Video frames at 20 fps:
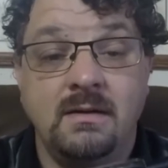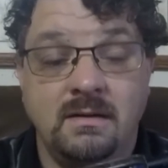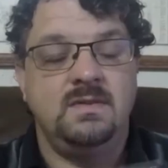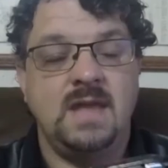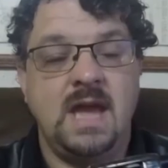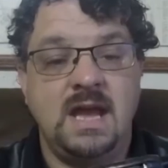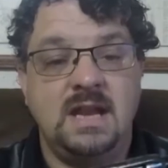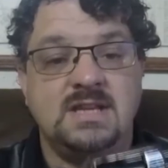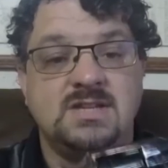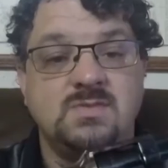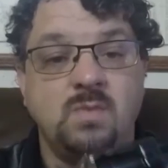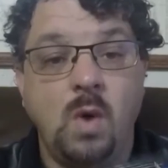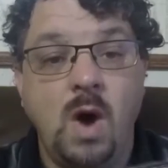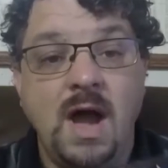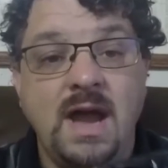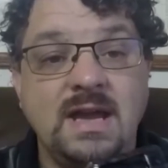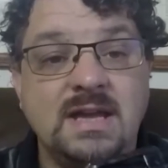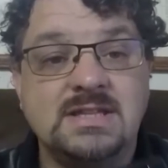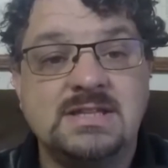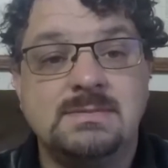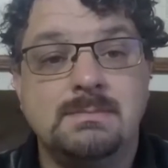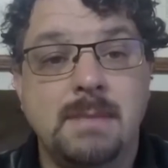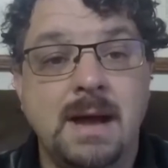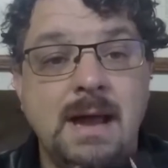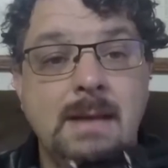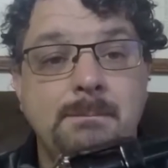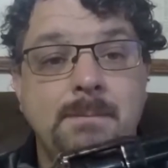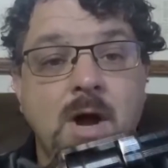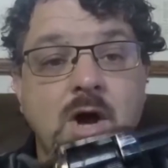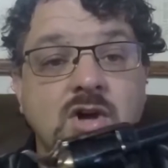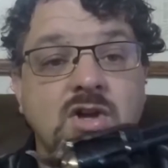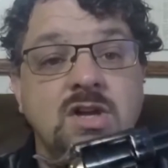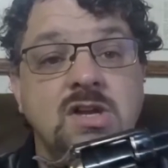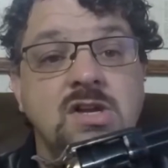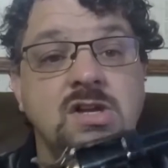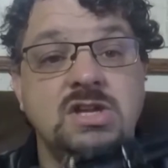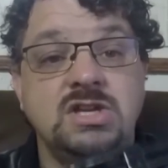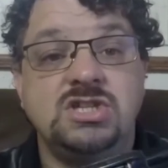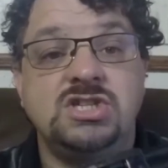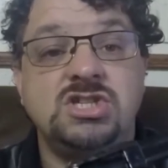That is why it's
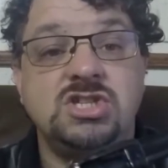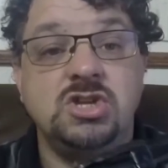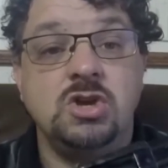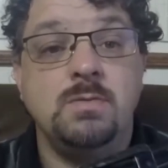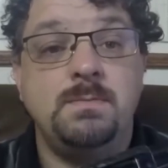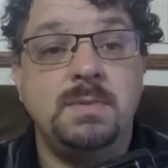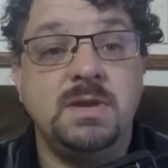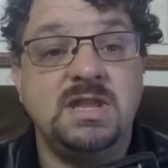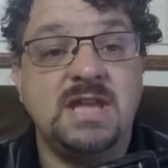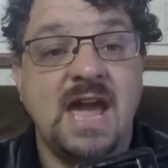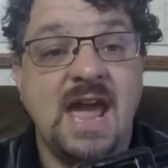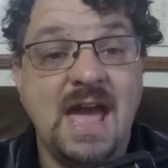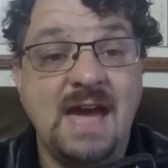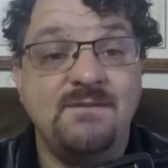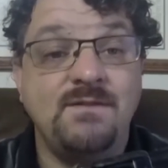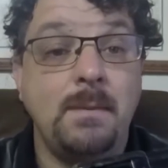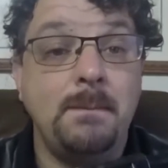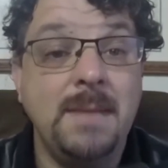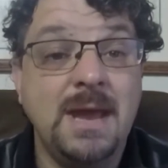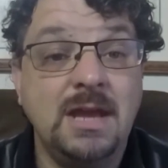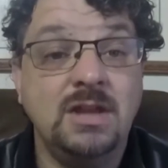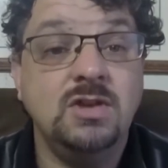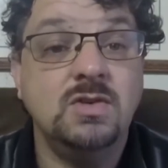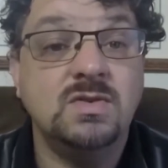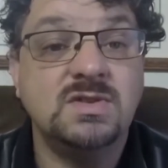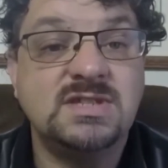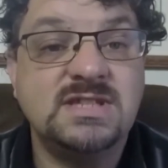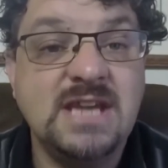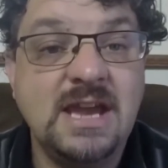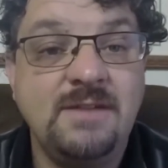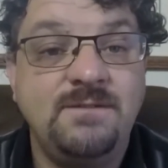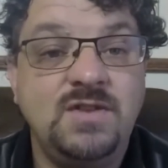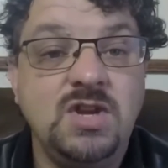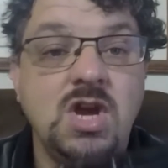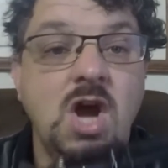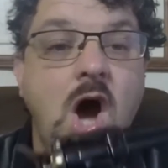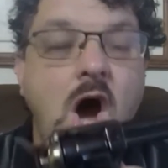mind-bogglingly stupid to have a manual safety